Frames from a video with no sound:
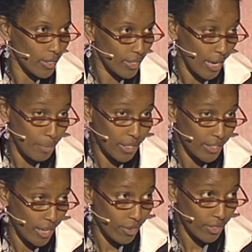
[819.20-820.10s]
Islamic
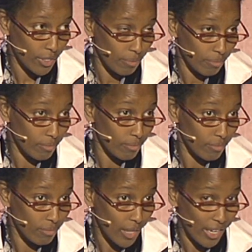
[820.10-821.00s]
terrorism
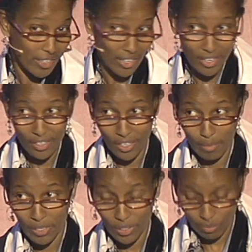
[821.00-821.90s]
under an
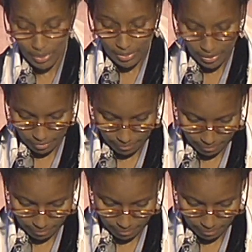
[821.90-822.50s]
Islamist winter